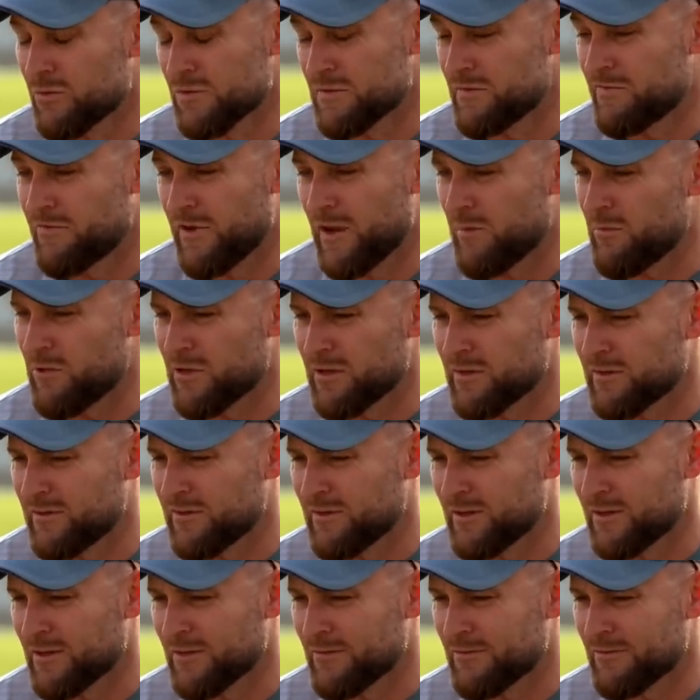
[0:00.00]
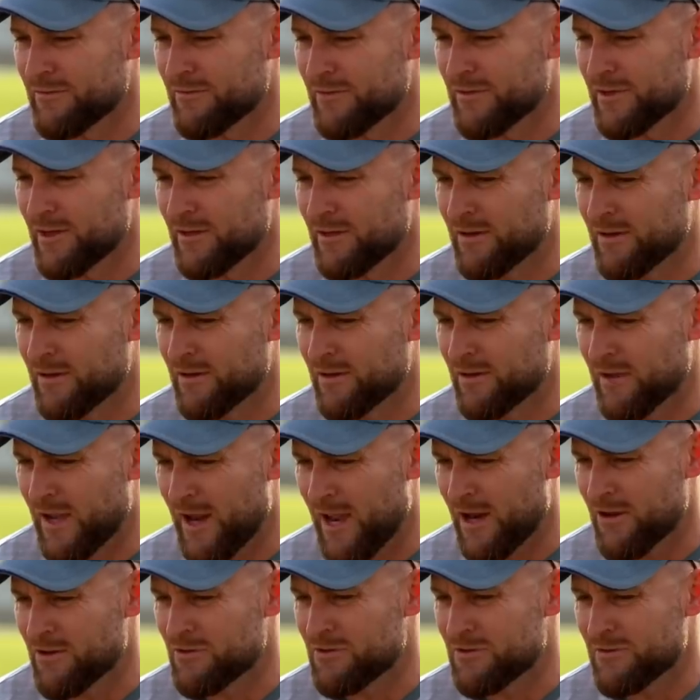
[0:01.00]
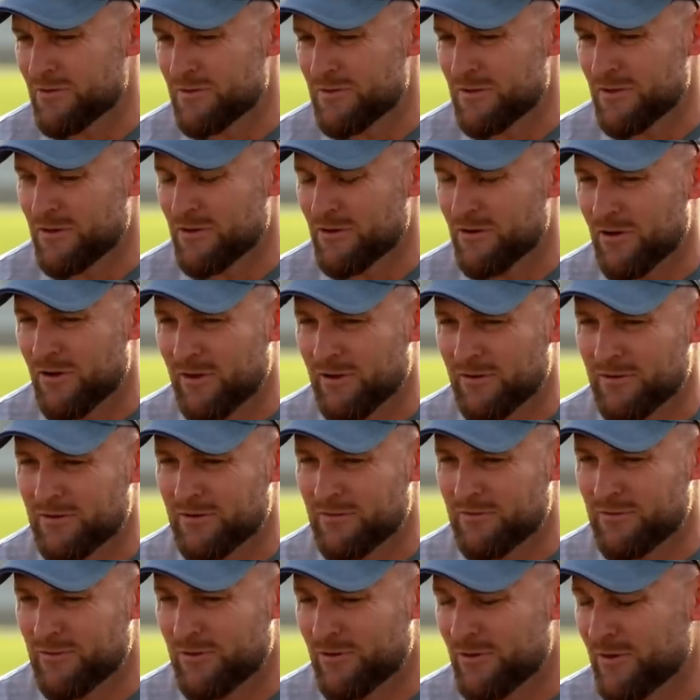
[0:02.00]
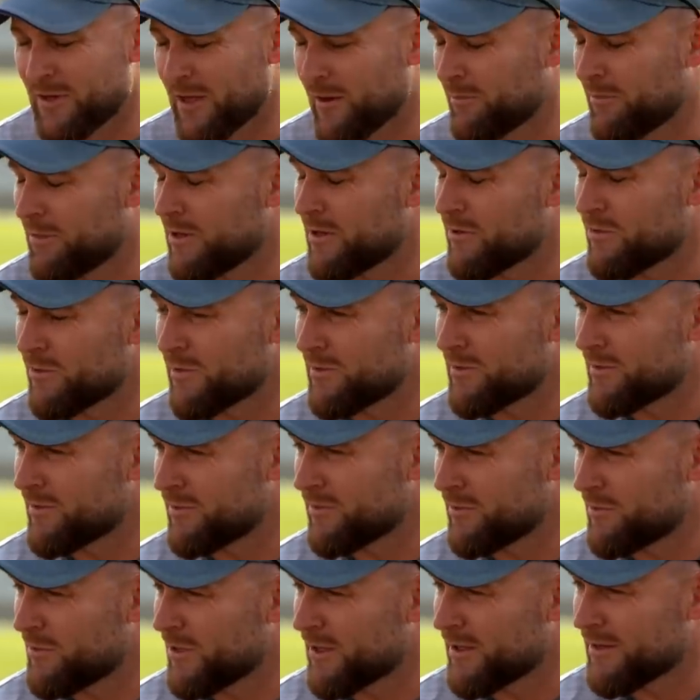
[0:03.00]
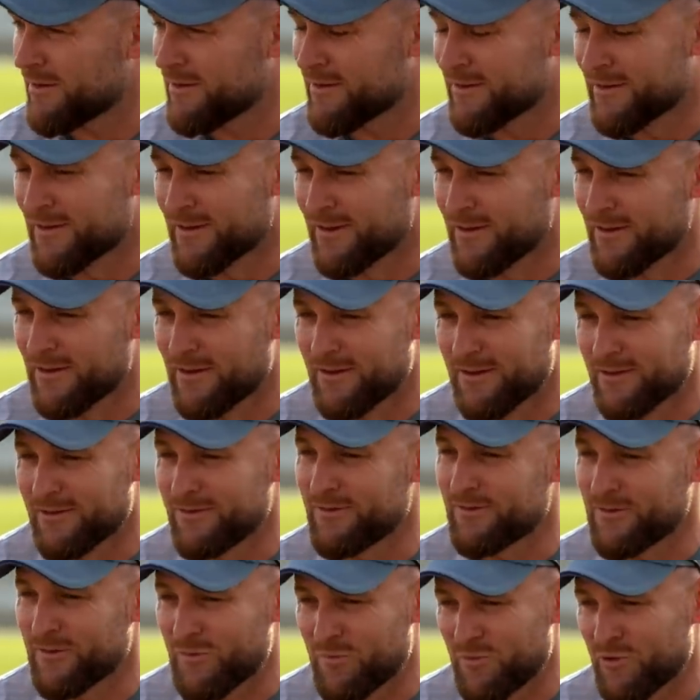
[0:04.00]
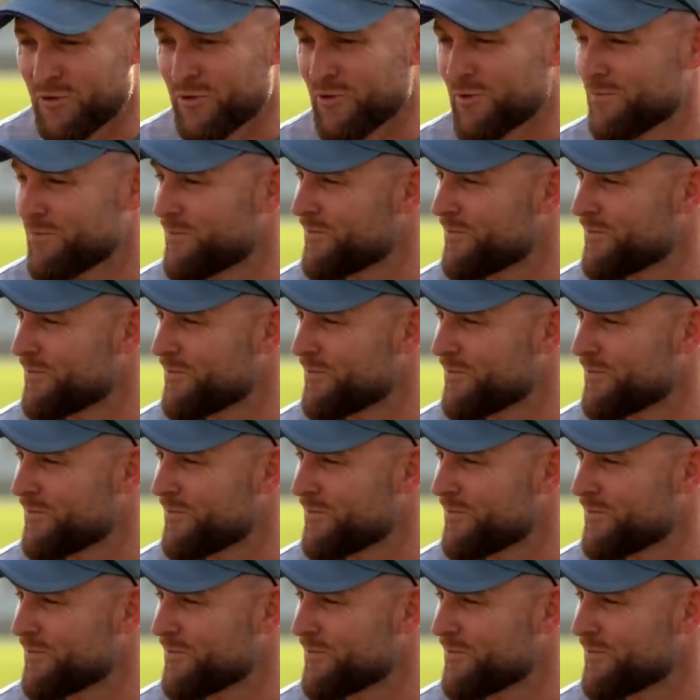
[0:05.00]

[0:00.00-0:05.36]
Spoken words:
fabulous. And the attitudes that the guys have turned up here with has been superb.